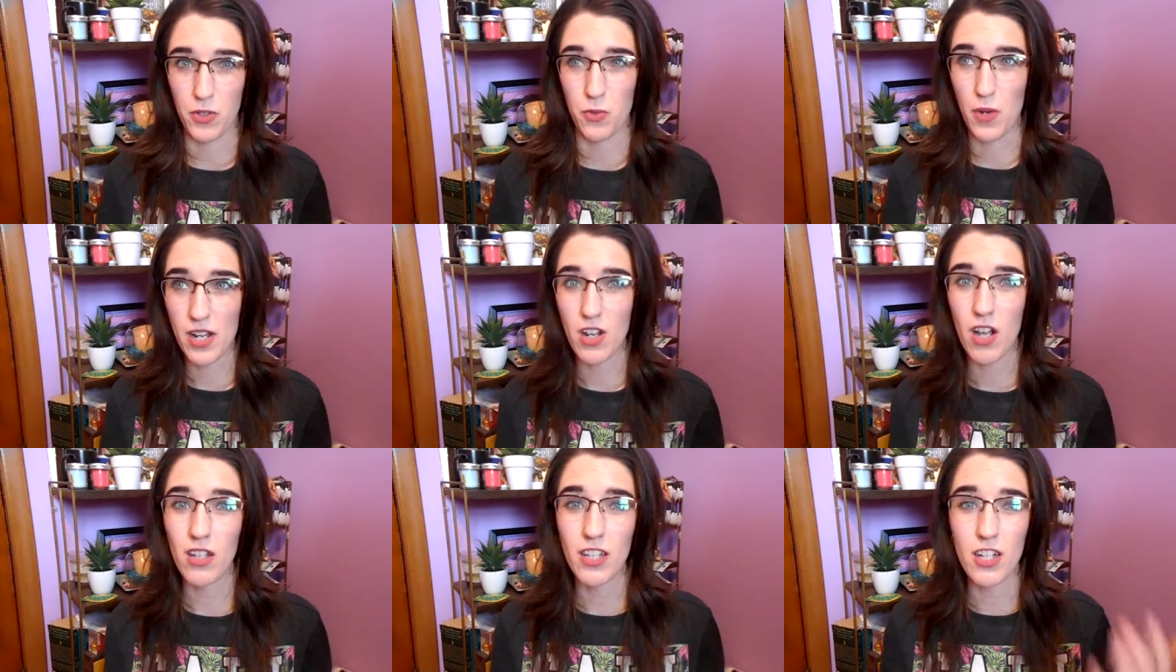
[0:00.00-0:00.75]
a
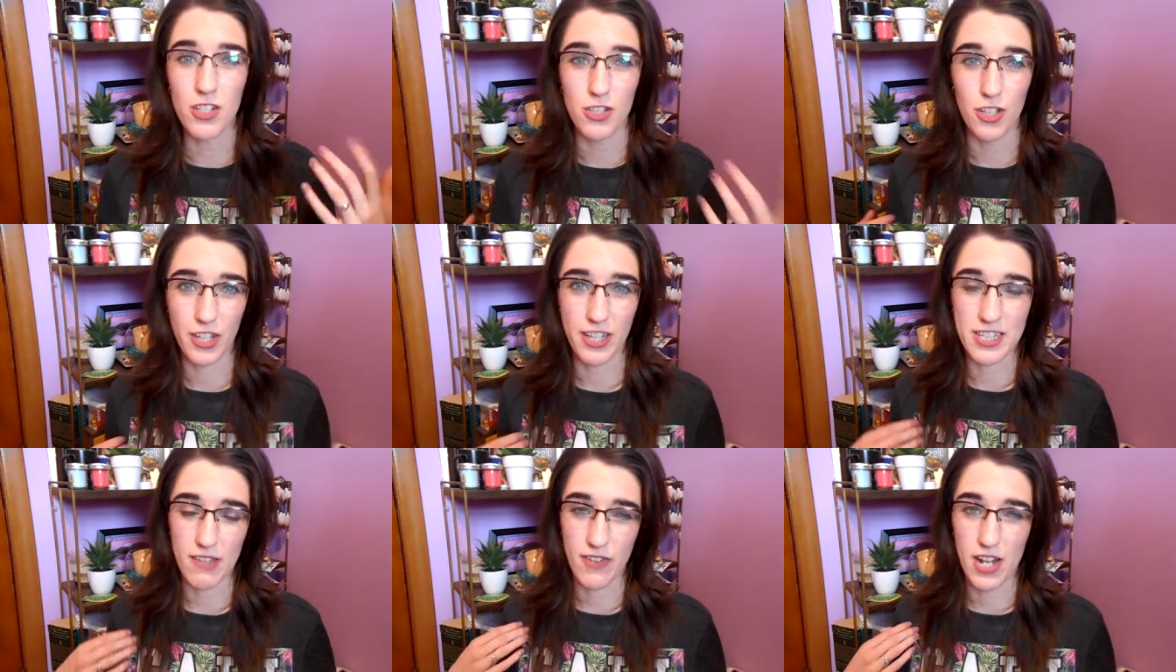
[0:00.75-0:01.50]
retinol in it so look and
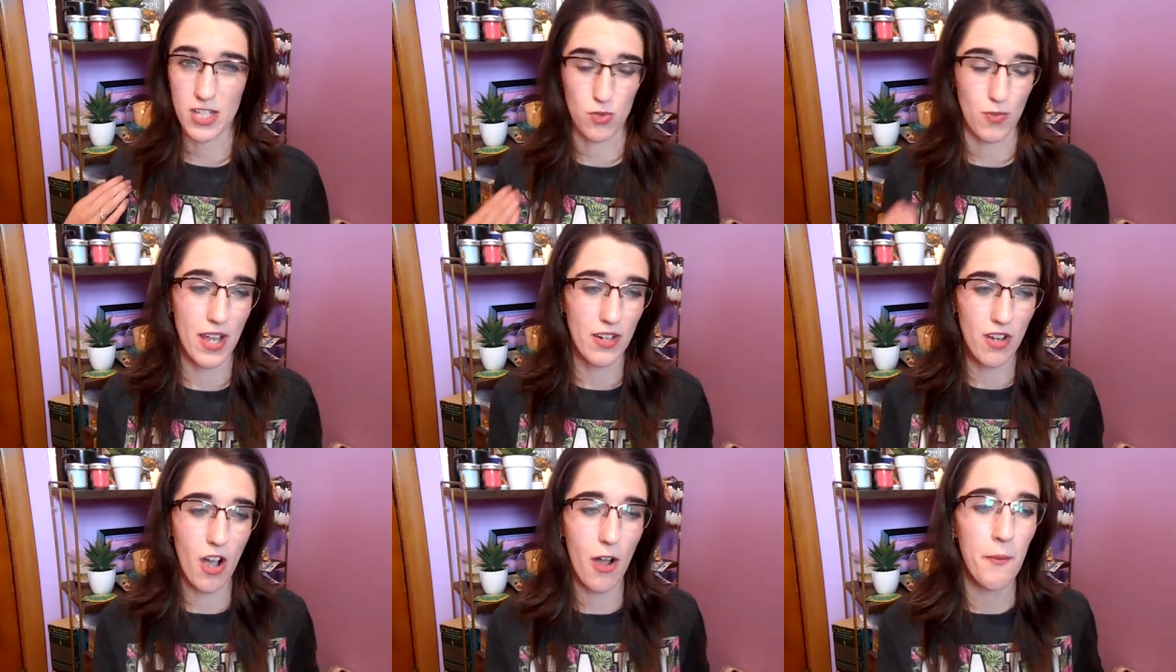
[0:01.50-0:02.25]
see if it has a
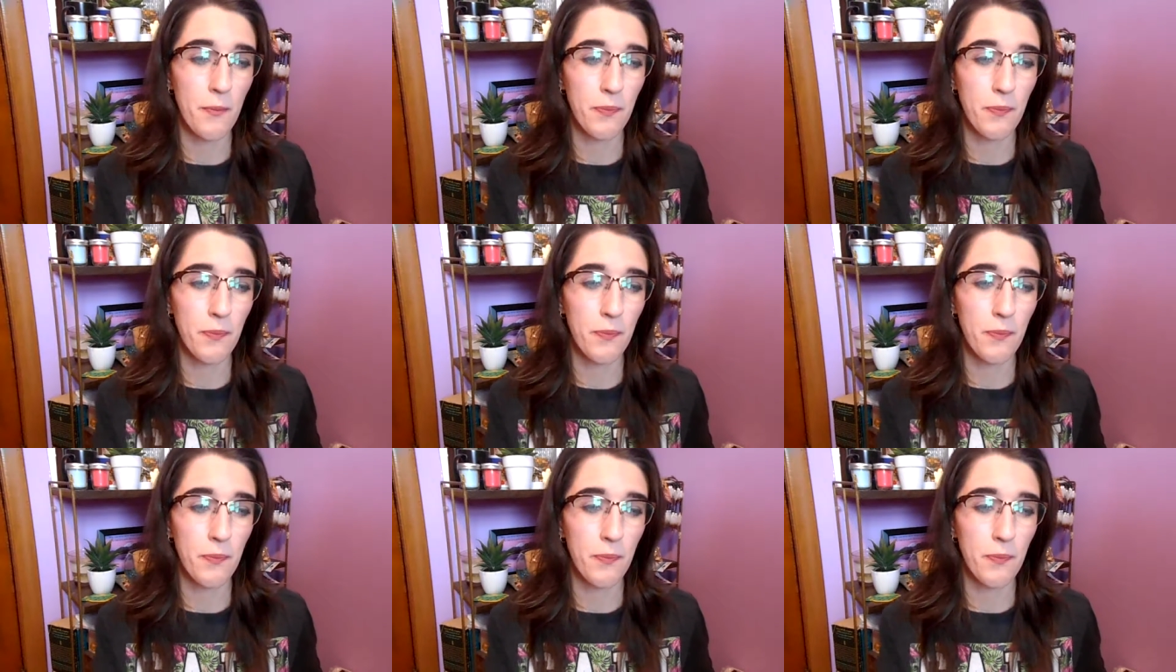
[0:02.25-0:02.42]
retinol